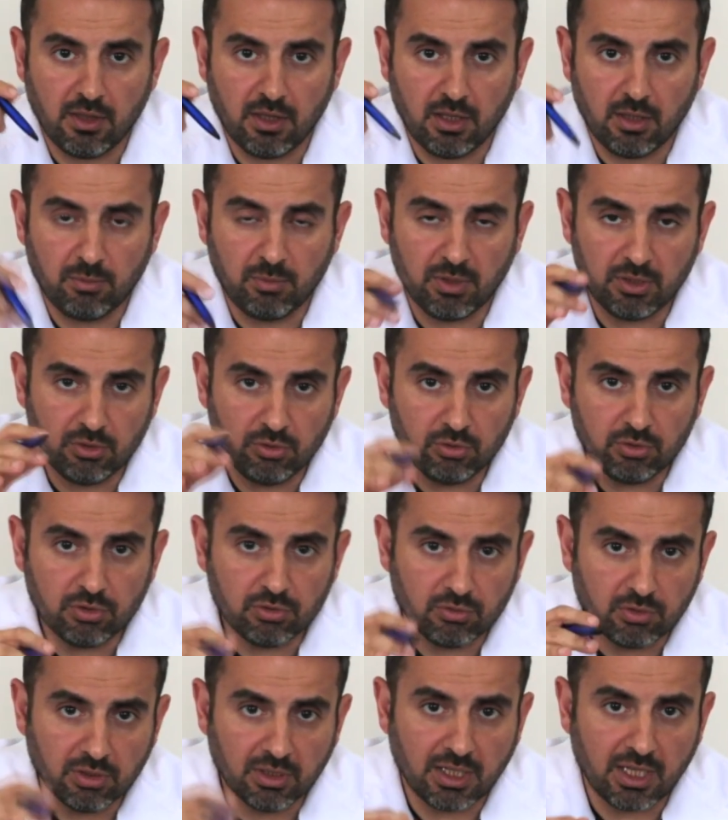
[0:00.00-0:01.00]
the
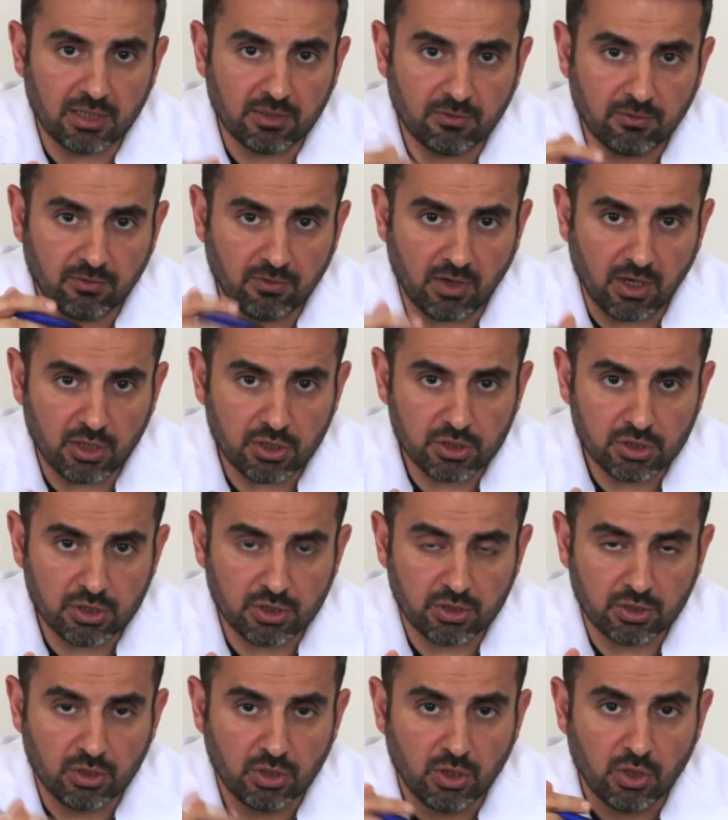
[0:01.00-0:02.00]
pituitary gland
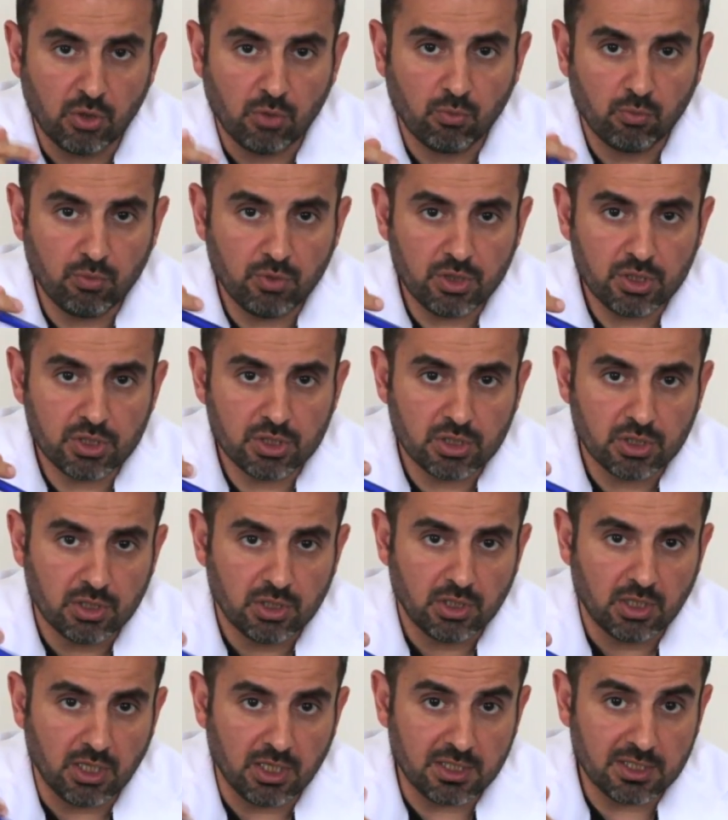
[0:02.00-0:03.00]
function, which
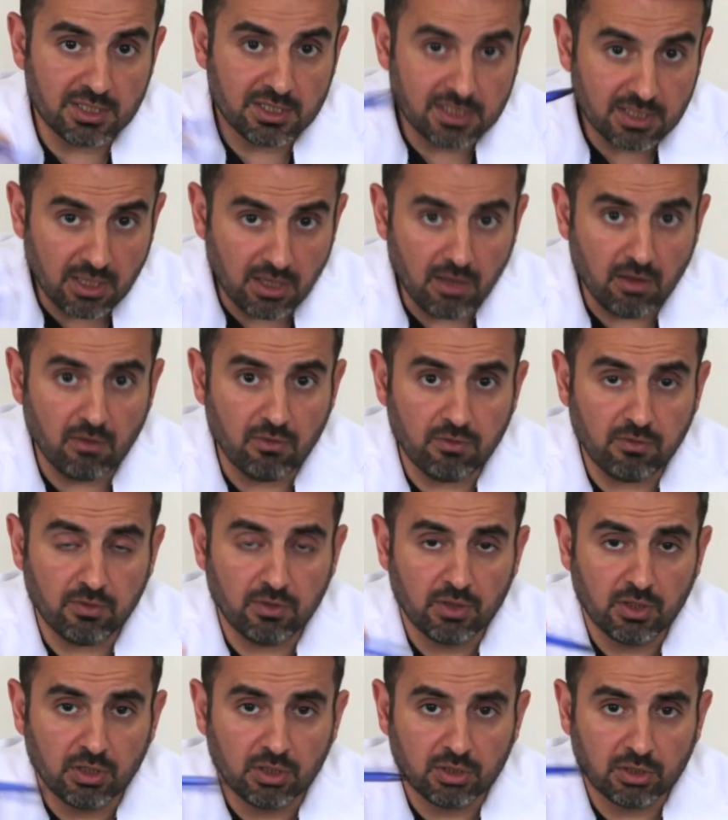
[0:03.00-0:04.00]
itself
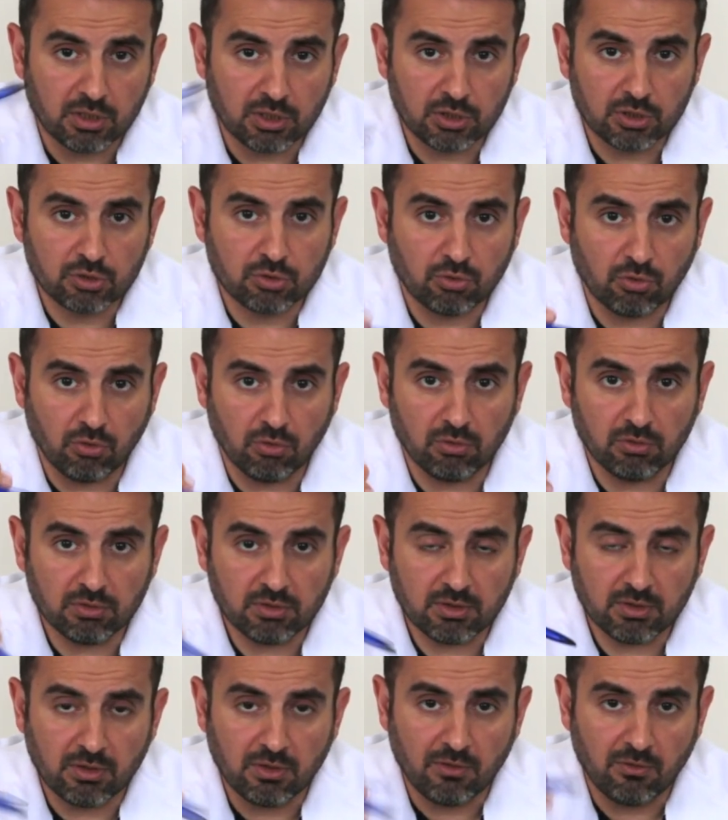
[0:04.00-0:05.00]

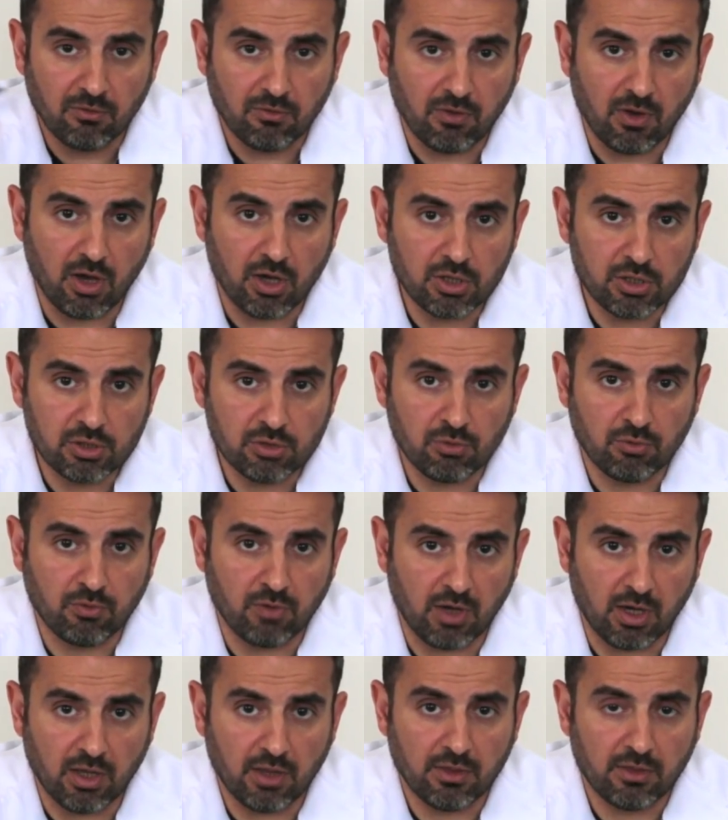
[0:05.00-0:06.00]
controls function of
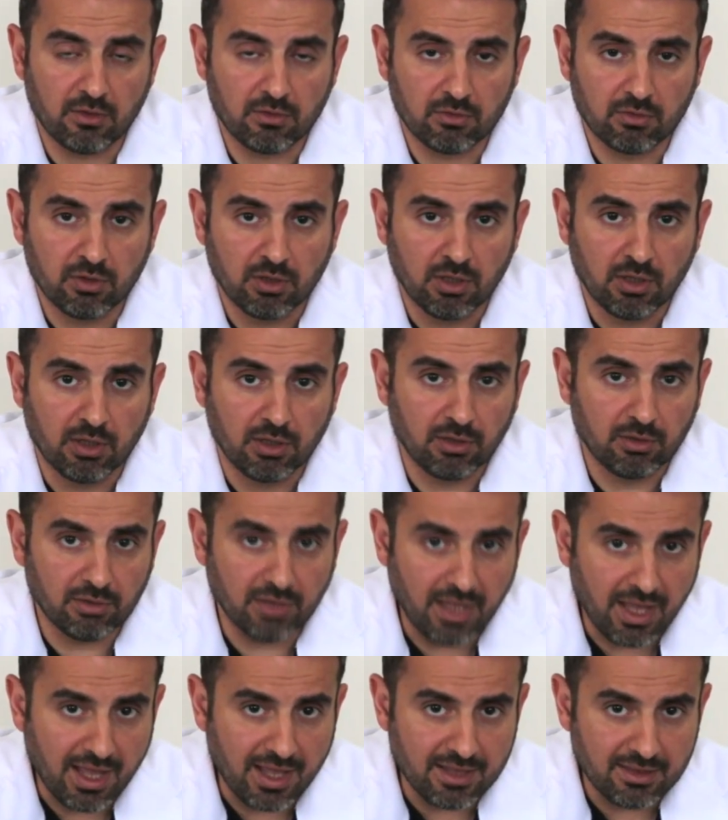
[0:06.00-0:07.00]
other
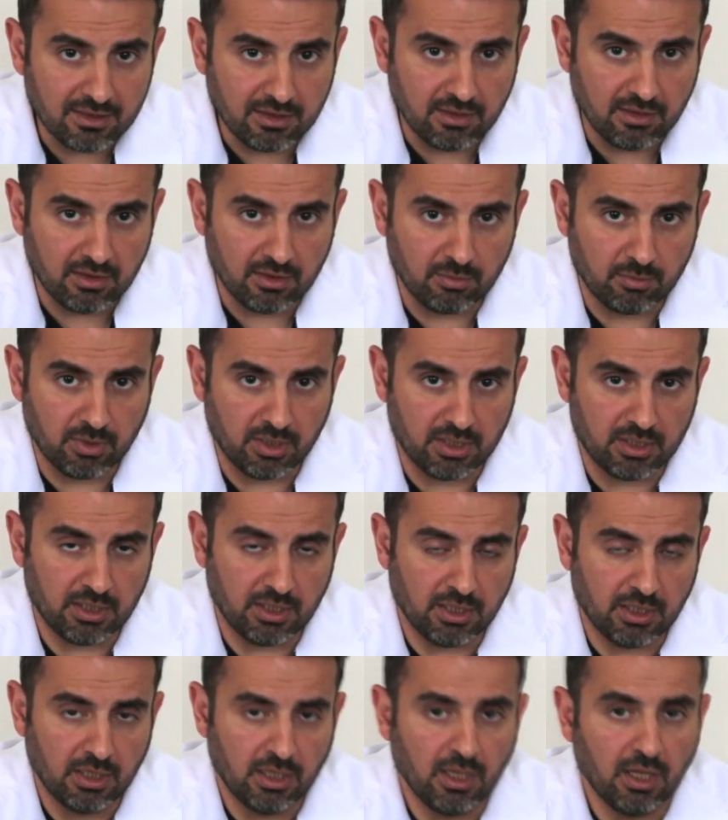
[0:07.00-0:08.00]
glands in the
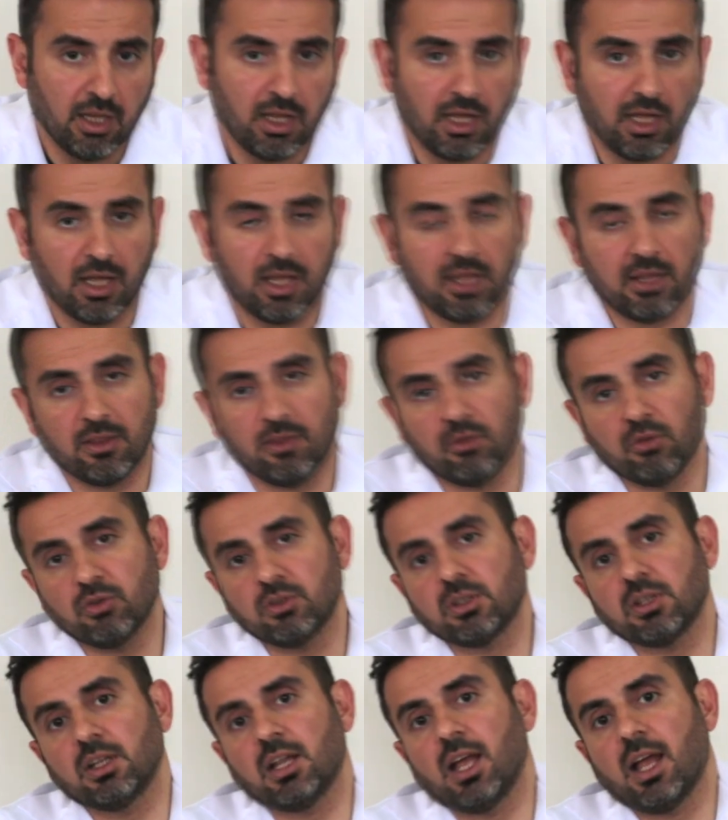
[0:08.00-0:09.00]
body. And
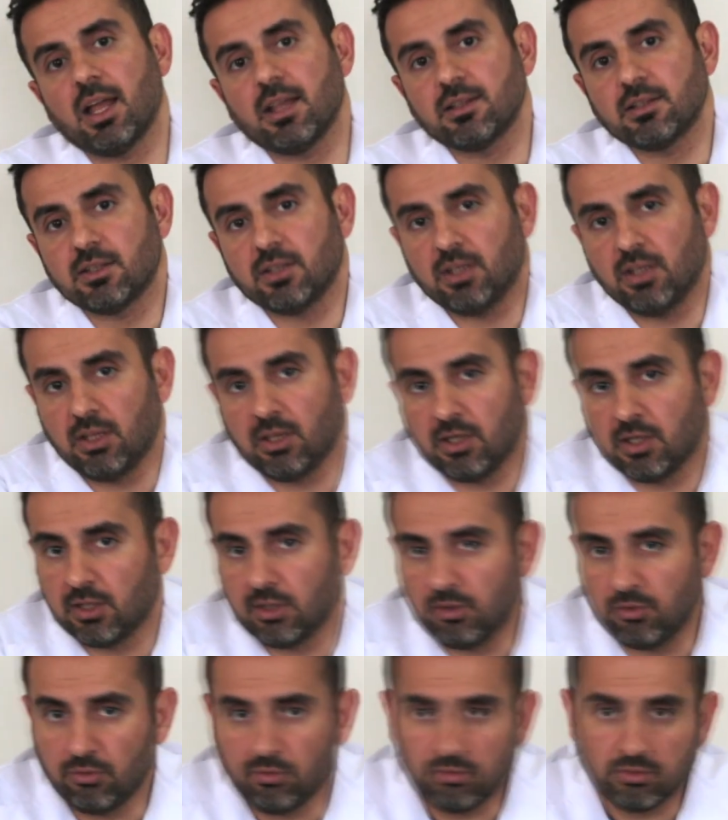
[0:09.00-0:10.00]
those glands
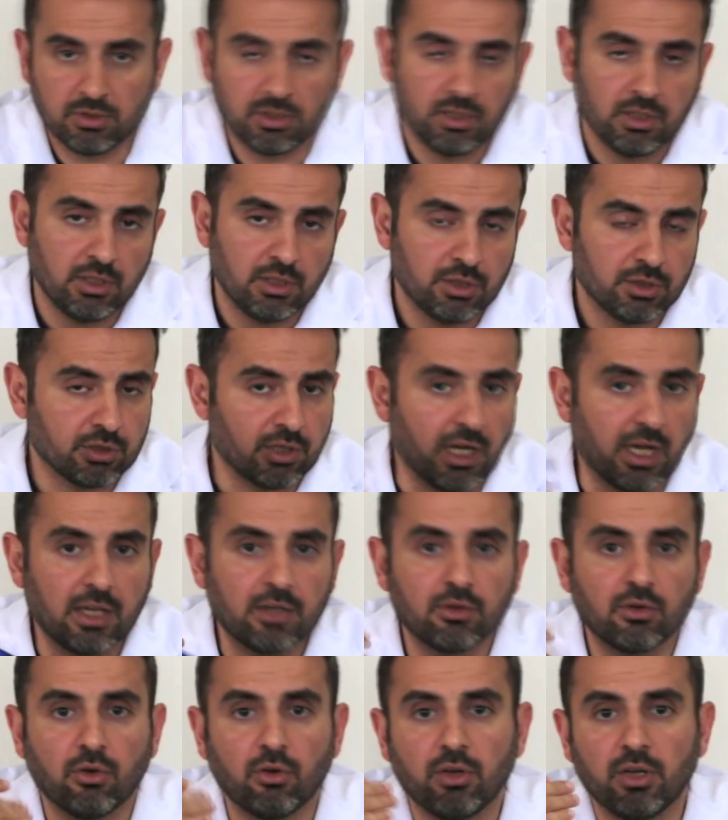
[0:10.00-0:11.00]
include
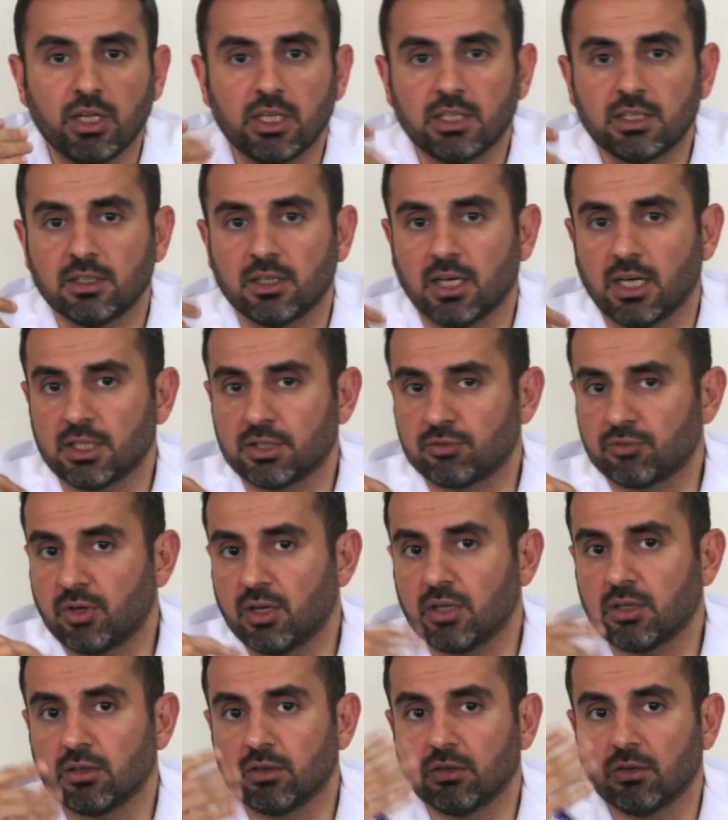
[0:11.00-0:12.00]
thyroid,
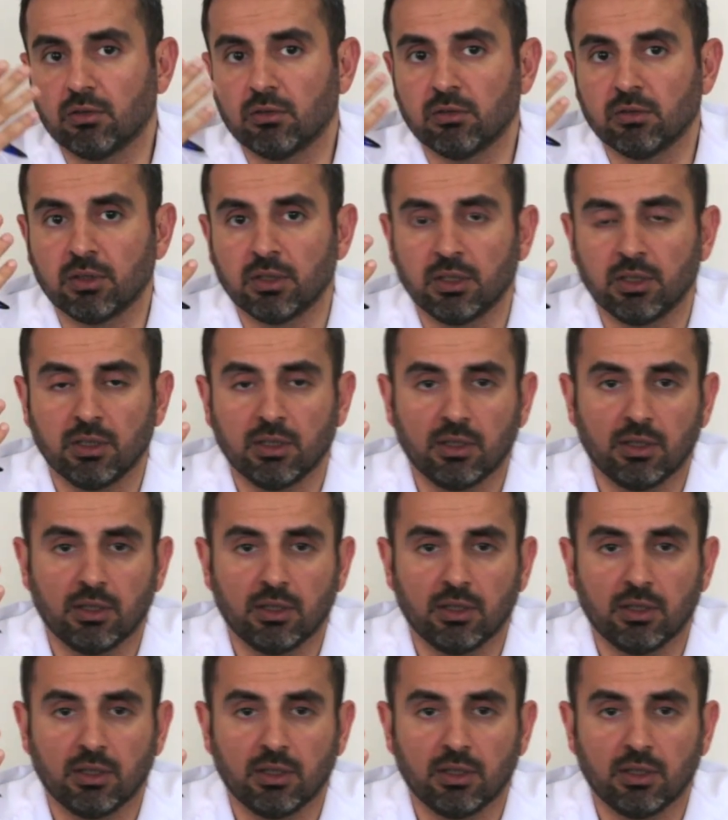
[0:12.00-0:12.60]
adrenal,